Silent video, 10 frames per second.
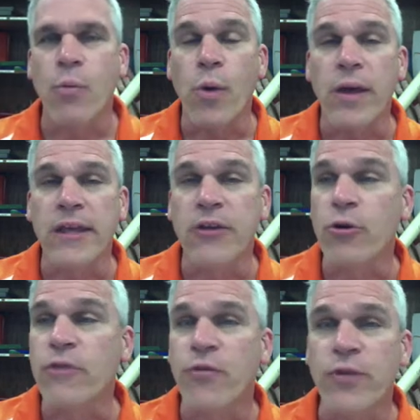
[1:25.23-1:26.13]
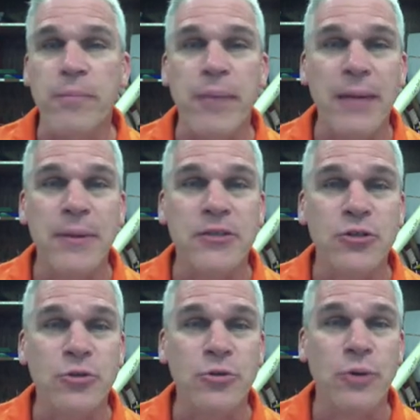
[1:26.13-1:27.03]
In order for the baby
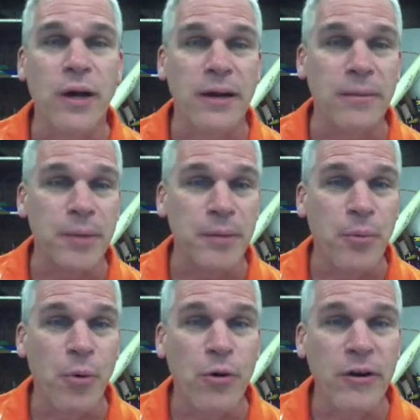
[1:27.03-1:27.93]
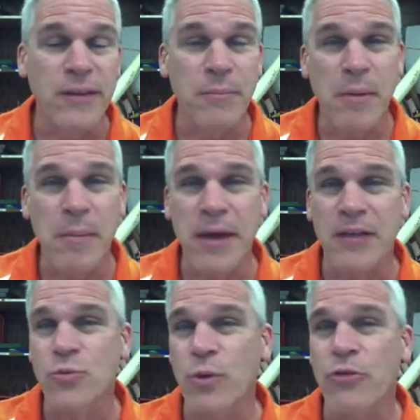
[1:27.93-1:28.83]
to be born and make
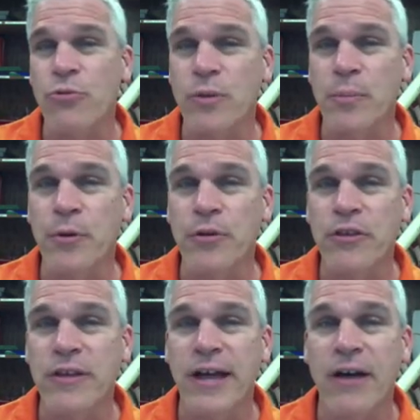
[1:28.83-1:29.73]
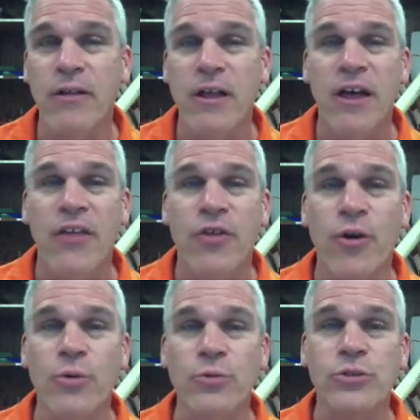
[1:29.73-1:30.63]
its way through the birth canal,
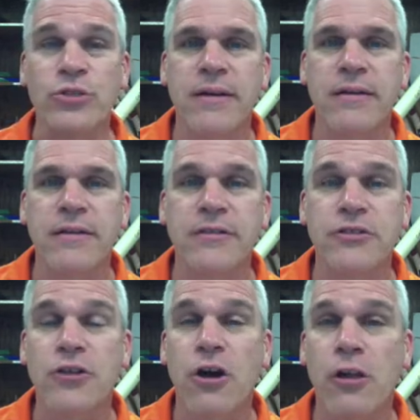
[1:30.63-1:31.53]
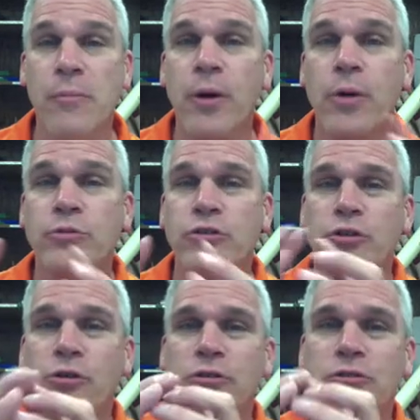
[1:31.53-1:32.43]
those skull bones are
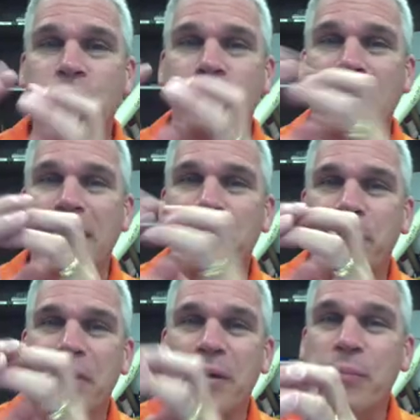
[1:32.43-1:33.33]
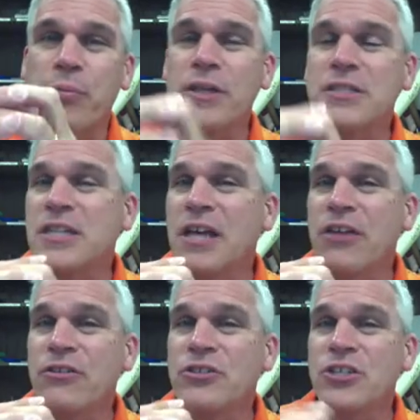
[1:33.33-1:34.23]
going to kind of compress
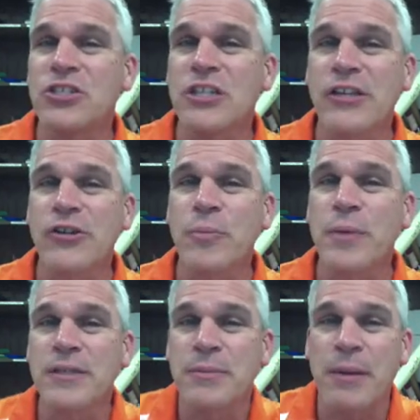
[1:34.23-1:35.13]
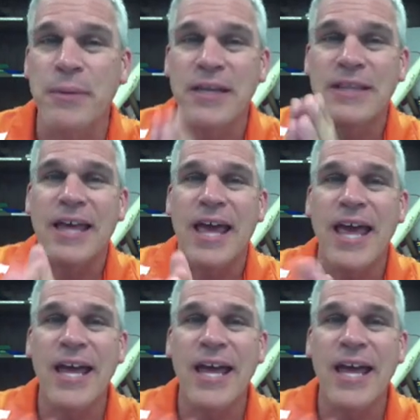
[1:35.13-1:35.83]
together just a little bit to be able to get the head